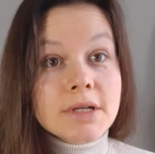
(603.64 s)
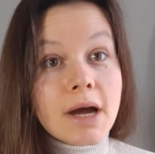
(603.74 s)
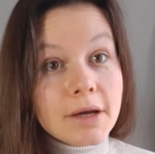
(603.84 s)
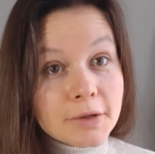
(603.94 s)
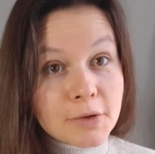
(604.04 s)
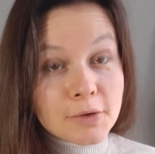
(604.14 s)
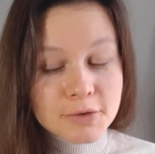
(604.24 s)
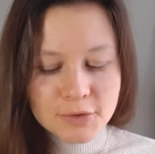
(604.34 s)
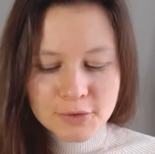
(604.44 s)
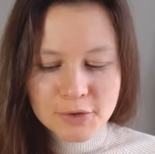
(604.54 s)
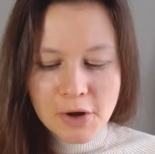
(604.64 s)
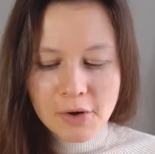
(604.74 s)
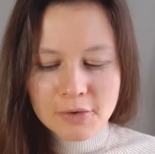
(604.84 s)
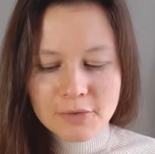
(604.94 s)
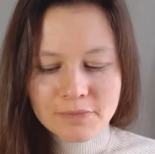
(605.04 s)
dialogues, you
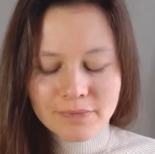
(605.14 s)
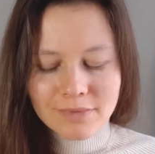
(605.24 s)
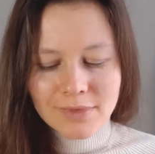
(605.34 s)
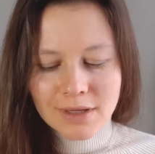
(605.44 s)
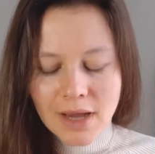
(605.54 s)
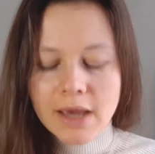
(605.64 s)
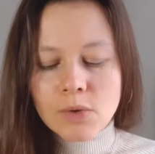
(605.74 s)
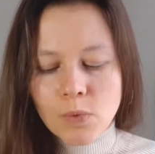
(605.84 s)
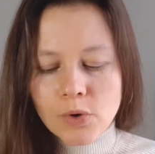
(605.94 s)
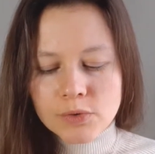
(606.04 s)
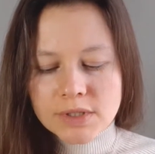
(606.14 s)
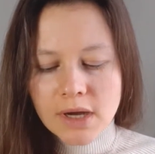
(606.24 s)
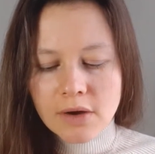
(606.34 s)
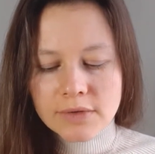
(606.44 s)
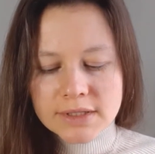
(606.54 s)
know, mm, I quote,
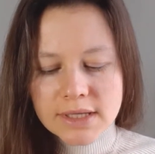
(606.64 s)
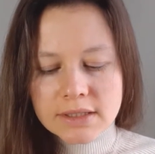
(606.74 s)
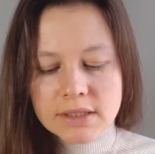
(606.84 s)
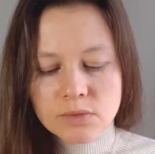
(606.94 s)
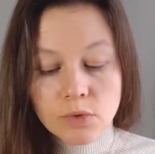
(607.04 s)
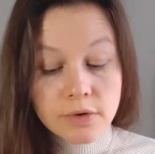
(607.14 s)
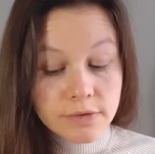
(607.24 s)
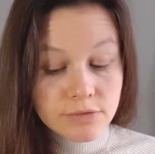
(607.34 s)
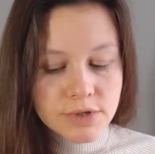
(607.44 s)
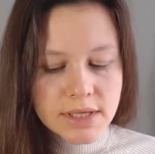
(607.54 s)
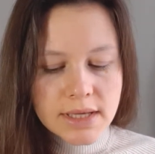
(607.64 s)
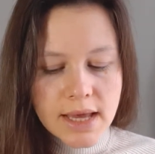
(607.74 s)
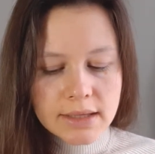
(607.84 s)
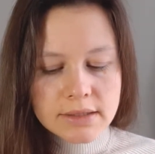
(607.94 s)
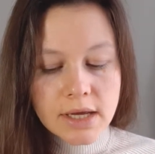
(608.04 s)
Now the sexes were three
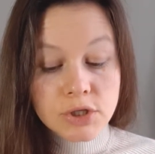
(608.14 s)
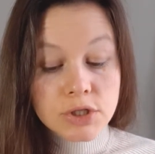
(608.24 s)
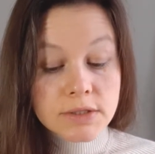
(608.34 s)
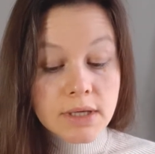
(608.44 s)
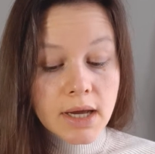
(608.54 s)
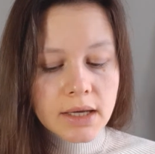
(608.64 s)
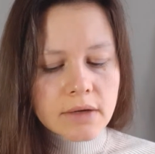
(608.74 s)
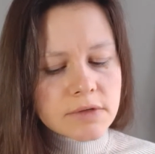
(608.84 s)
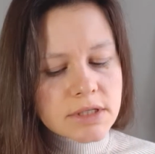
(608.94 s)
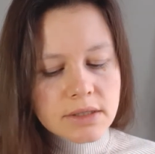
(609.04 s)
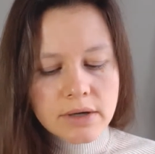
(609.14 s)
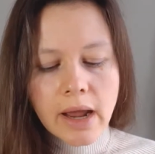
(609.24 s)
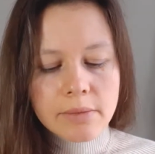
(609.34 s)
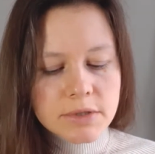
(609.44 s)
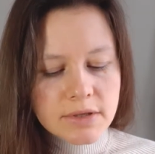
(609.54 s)
and such as I have
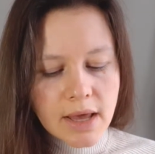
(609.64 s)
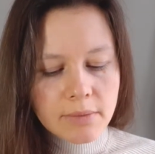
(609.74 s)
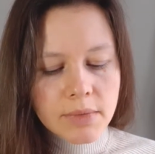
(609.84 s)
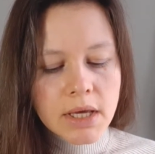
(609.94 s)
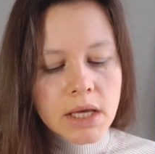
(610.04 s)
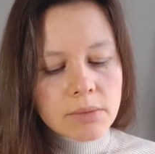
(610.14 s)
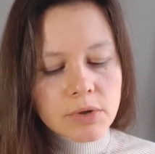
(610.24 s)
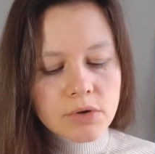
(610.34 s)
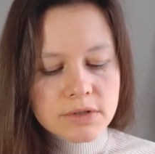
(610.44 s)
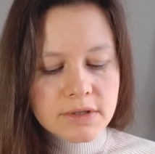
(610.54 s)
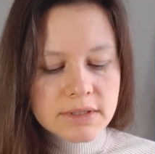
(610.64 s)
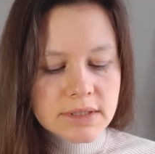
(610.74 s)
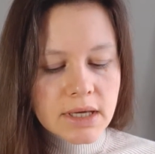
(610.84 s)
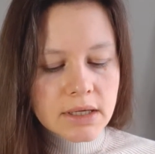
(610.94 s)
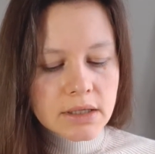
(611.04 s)
described them, because the
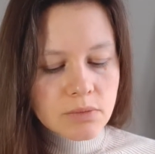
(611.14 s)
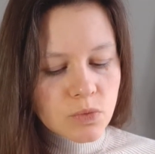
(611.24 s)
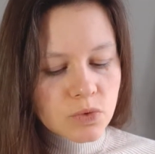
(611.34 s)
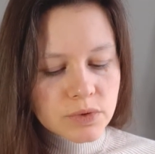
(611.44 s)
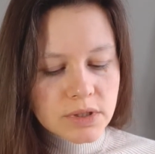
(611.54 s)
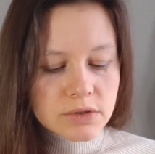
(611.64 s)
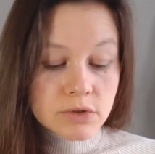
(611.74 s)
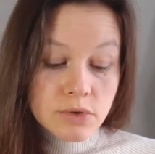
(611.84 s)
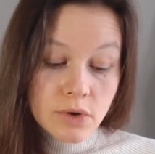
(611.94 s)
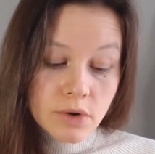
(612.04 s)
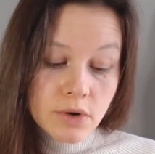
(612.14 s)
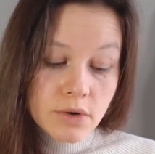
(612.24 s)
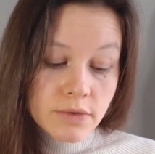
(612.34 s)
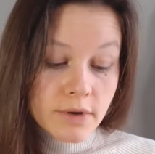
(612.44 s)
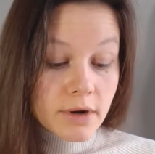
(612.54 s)
sun, moon, and
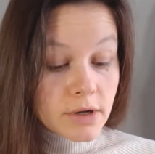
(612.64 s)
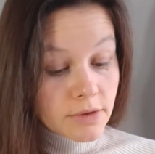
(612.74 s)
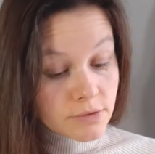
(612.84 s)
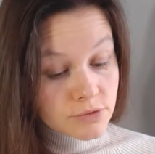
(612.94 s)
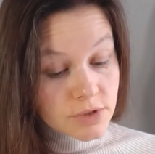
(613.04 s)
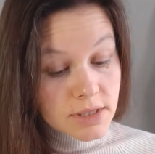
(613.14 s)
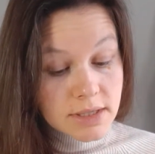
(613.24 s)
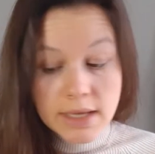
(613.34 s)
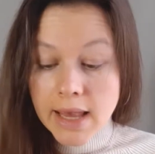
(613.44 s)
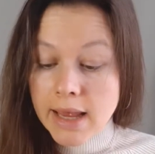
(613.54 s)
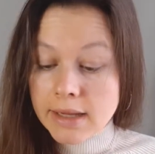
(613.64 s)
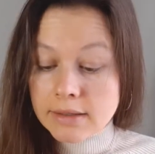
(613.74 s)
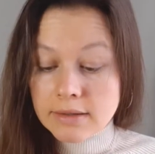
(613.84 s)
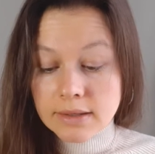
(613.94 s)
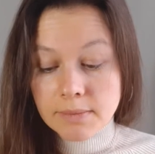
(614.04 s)
earth are three,
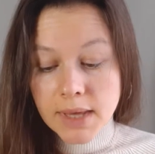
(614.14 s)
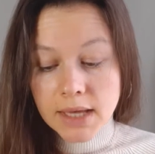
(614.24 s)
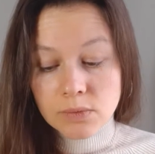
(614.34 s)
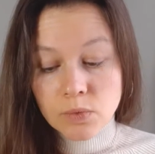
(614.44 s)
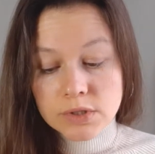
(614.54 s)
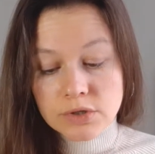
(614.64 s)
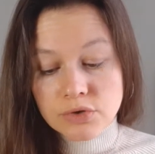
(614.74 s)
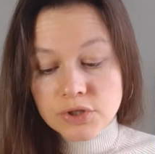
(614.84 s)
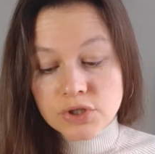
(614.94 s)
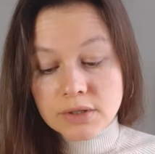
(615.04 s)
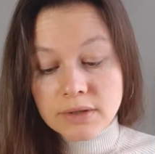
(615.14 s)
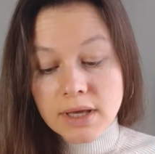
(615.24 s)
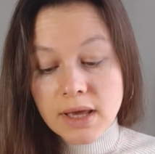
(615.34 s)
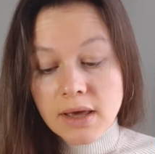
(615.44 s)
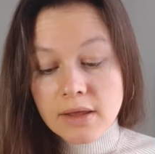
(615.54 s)
and the man was
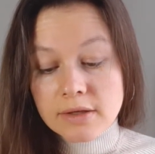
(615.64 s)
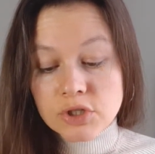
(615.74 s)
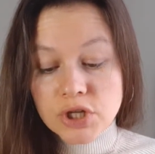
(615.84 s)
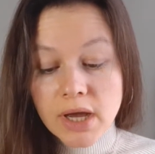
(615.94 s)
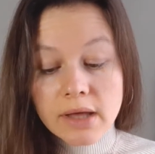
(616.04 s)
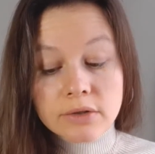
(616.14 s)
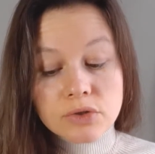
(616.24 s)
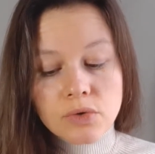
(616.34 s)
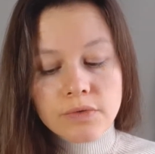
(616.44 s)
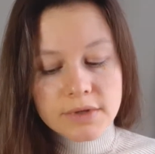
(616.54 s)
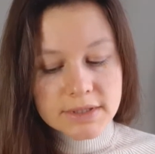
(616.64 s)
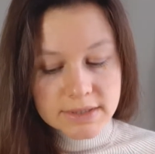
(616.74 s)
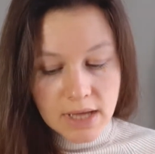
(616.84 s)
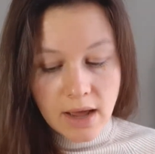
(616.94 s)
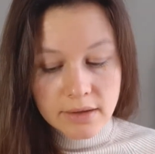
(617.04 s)
originally the child of the
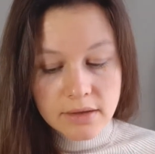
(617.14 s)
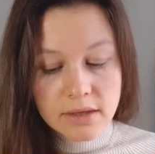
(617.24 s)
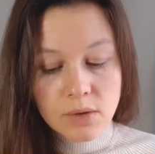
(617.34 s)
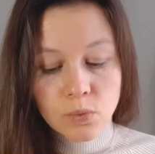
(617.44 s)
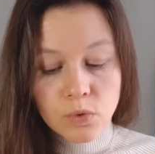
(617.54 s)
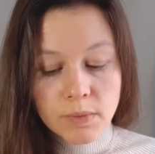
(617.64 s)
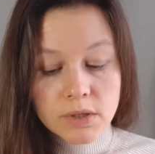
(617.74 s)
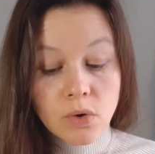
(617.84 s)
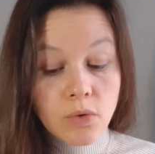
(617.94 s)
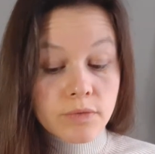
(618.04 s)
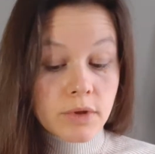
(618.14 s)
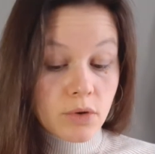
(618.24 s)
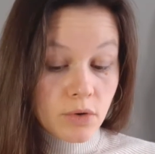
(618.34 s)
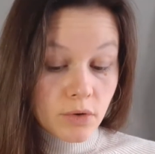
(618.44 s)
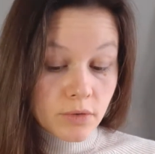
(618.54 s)
sun, the woman of the
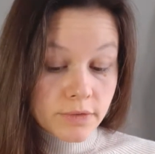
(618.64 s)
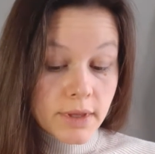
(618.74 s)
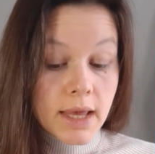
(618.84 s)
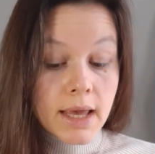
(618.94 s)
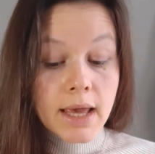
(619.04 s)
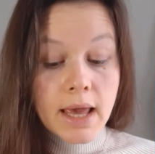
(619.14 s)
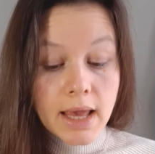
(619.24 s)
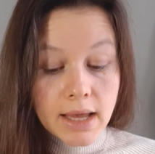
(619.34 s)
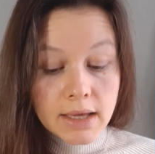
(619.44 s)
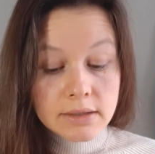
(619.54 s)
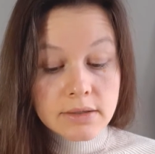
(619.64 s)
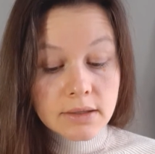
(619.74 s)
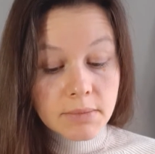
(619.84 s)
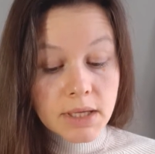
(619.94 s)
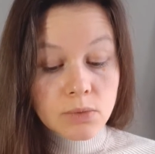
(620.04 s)
earth, and
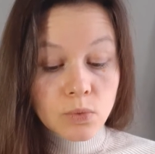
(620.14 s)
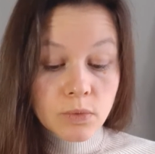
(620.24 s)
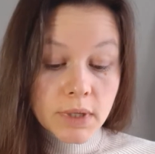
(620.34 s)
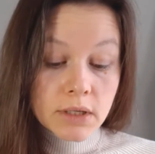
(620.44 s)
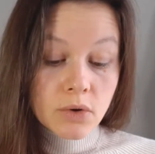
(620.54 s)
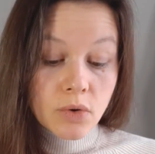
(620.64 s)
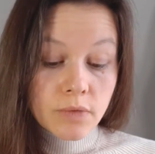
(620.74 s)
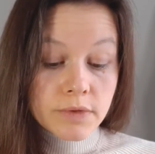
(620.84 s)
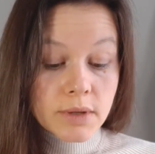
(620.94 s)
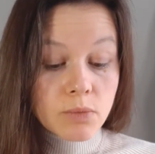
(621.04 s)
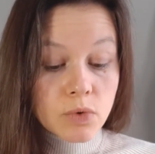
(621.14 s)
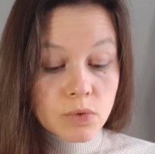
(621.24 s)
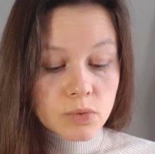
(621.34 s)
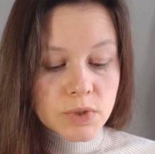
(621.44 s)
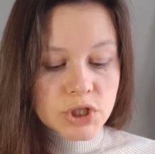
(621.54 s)
the man woman of the
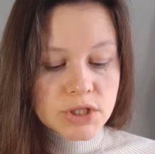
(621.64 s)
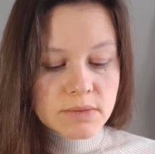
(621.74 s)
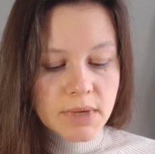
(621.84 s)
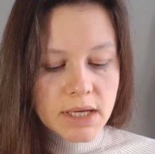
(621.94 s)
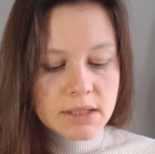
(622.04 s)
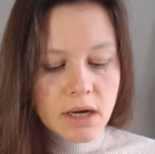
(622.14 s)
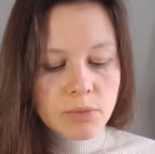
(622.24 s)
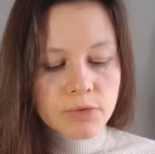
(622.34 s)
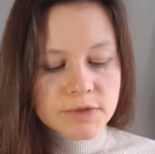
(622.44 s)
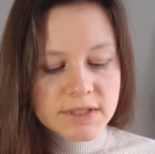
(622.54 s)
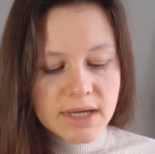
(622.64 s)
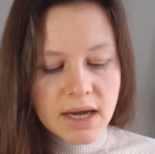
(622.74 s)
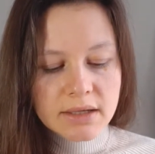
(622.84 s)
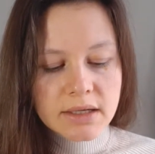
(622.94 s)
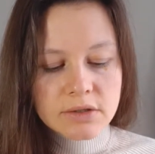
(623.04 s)
moon, which is made up of
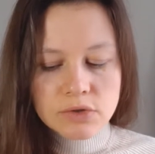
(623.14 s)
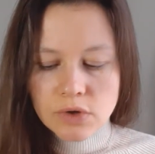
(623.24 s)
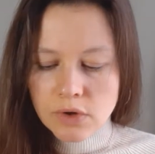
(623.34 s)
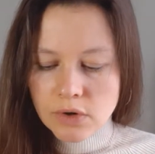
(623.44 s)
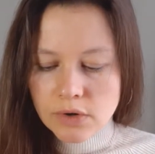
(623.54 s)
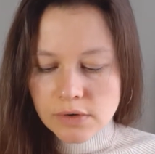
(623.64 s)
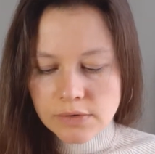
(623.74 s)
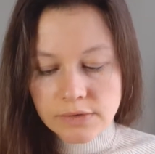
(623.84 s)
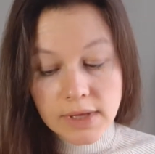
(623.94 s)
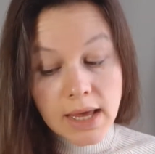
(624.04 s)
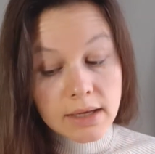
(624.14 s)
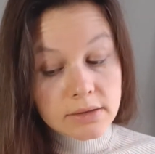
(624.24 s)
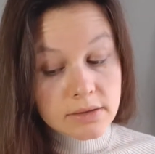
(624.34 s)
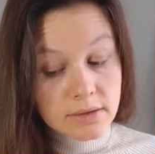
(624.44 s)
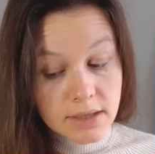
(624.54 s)
sun and earth, and
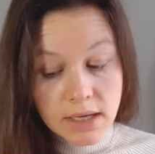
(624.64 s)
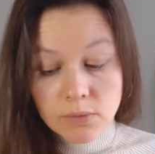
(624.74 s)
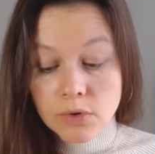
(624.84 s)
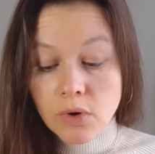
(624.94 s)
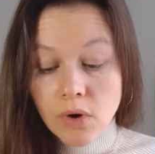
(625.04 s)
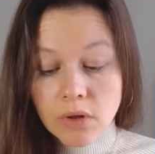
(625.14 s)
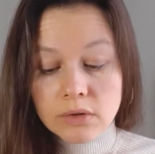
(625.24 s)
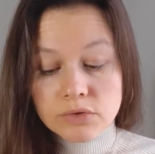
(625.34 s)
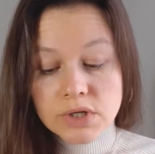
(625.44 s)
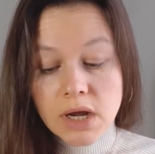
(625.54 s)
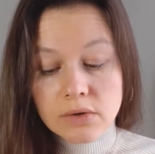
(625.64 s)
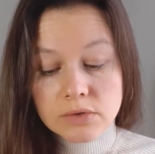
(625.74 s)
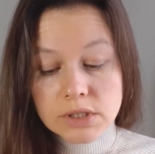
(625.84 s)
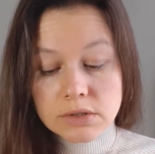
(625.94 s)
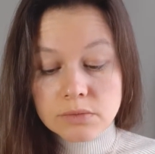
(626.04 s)
they were all
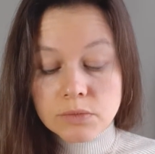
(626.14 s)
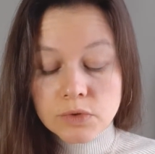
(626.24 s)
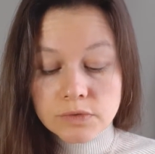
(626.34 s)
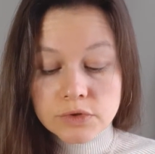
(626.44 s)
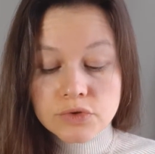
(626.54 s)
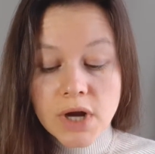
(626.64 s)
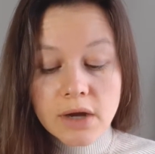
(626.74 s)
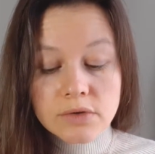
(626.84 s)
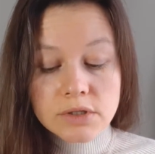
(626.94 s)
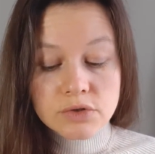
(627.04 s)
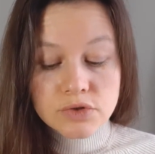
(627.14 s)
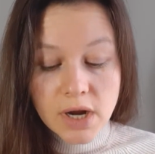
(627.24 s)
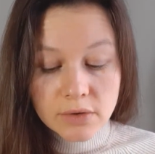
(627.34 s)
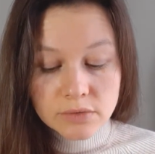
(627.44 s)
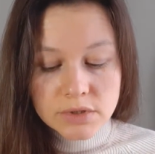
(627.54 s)
round and moved round and
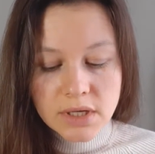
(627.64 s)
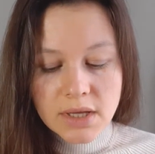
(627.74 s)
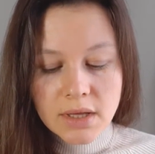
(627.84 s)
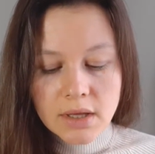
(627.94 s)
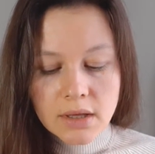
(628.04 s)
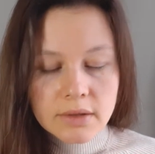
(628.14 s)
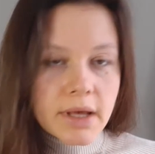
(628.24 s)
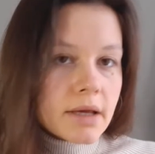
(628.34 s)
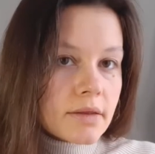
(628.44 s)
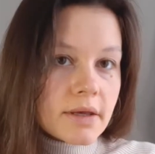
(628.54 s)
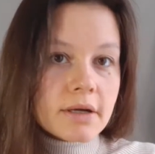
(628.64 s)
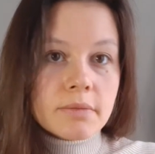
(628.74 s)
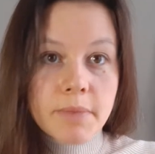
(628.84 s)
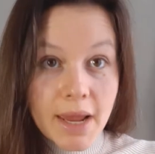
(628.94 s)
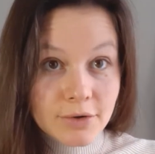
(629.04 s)
round, like their
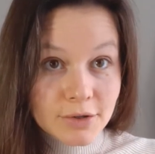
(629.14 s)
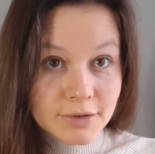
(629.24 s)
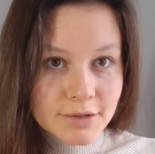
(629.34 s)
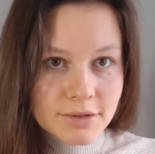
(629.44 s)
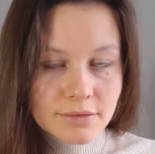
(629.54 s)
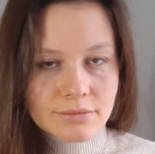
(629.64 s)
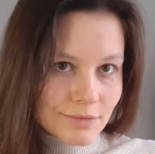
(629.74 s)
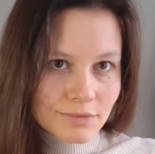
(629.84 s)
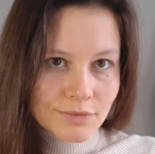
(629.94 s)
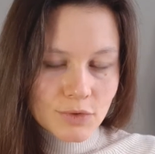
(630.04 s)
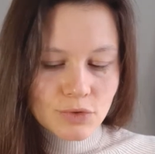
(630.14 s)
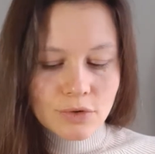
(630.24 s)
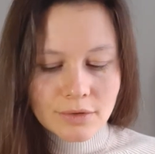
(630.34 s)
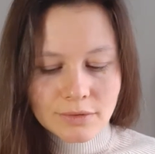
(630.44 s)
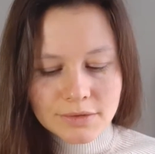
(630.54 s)
parents
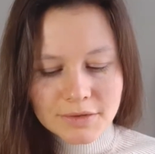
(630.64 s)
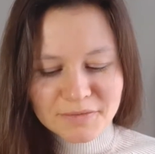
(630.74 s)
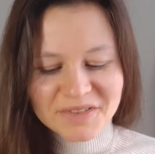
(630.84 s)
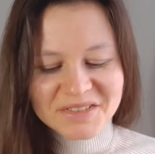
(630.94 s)
circles.